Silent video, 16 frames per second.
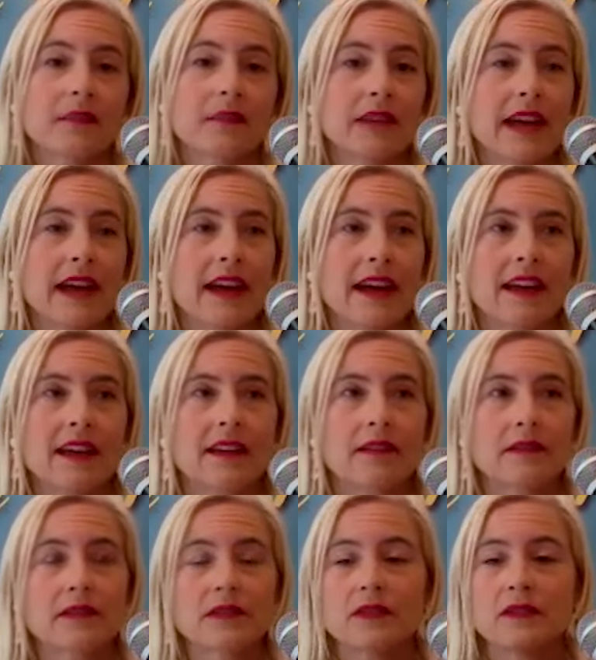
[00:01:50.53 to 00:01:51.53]
When I
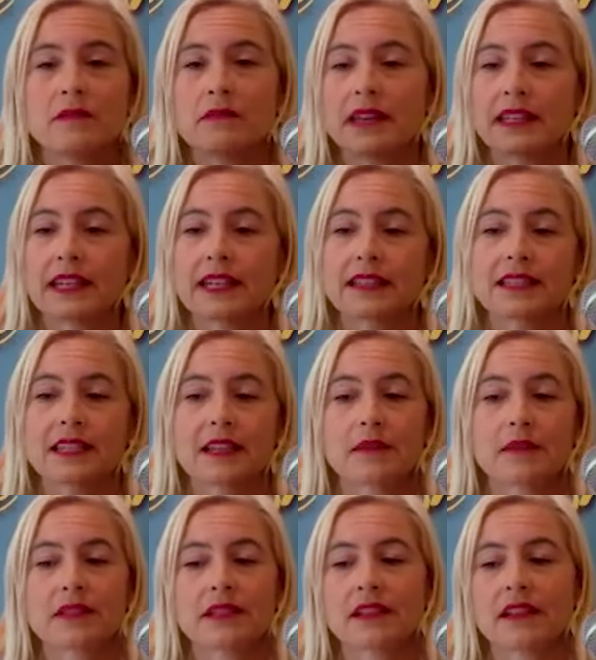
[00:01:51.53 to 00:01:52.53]
was doing belly dancing, it
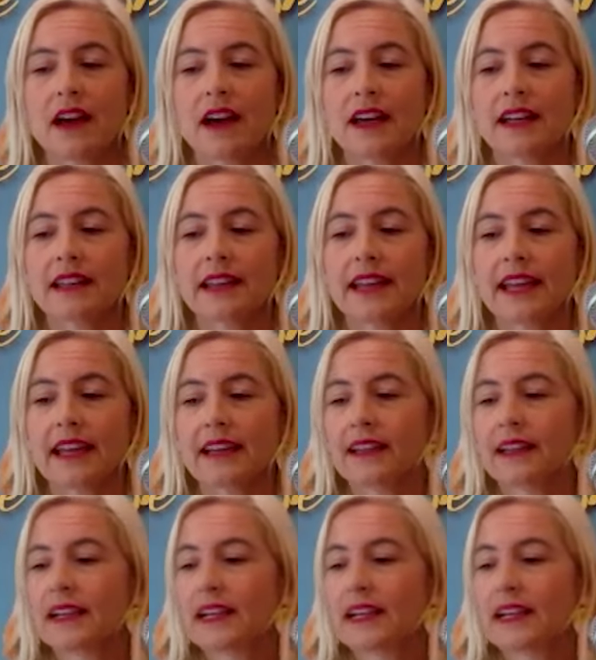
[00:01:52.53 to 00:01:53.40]
was a lot at like